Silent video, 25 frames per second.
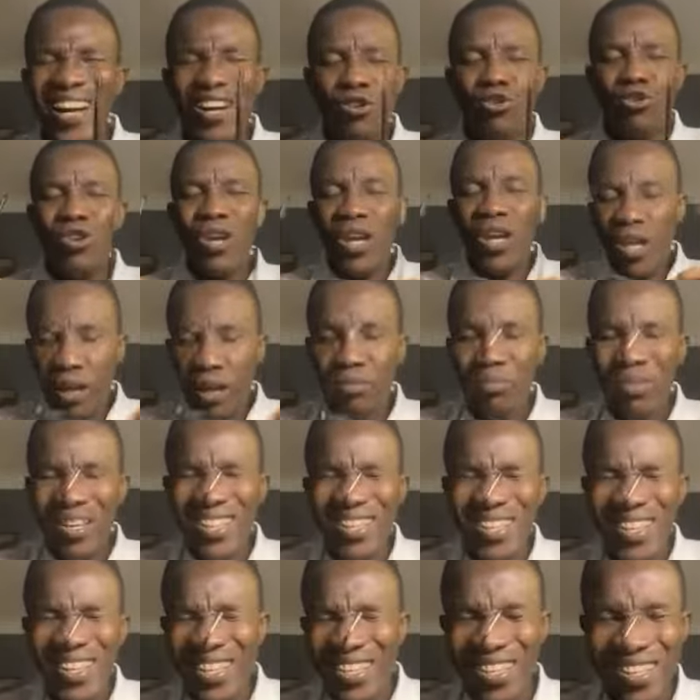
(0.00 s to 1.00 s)
could
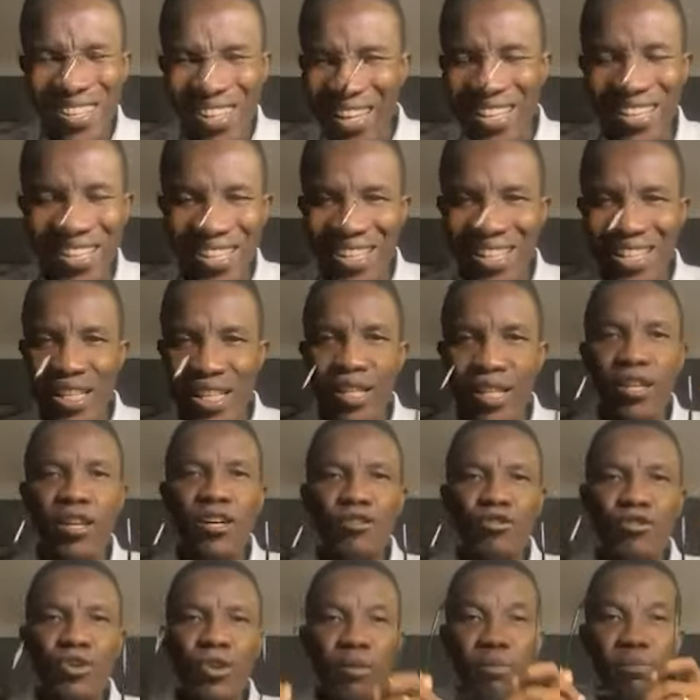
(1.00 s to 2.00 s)
limit his destiny
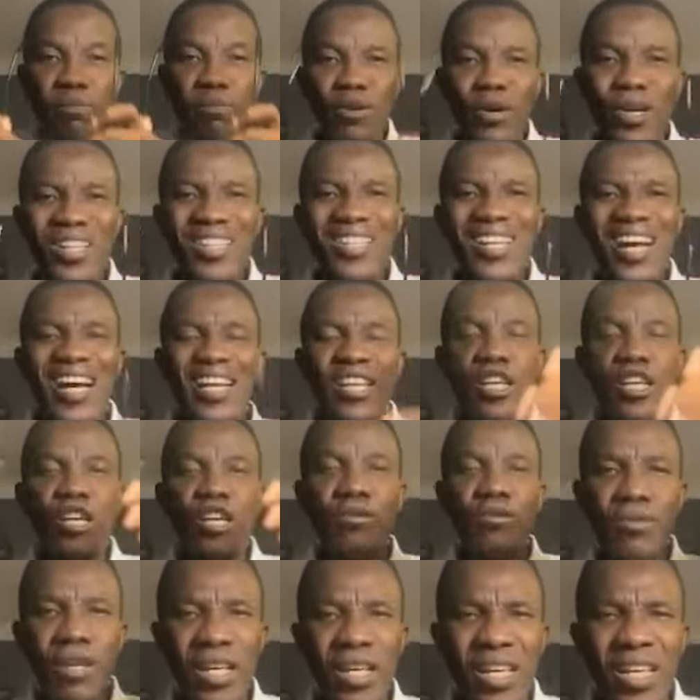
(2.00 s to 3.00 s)
to the point that
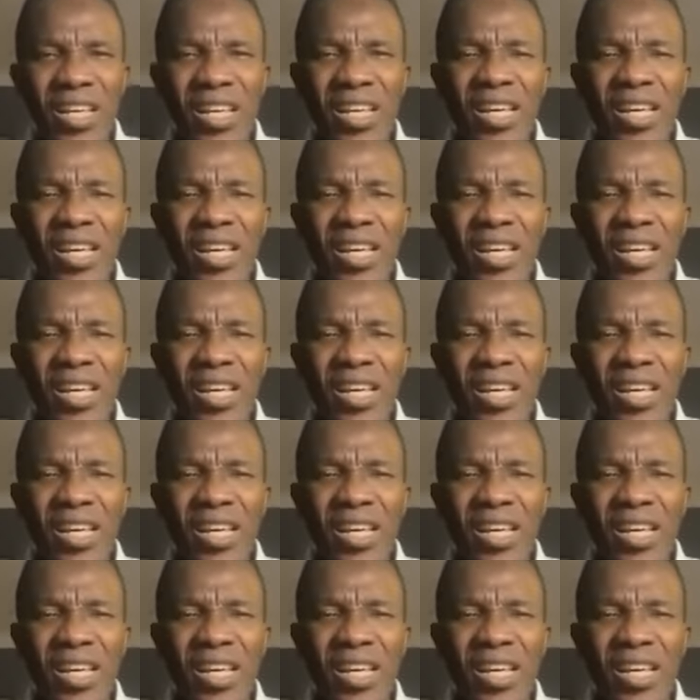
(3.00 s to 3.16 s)
it, it,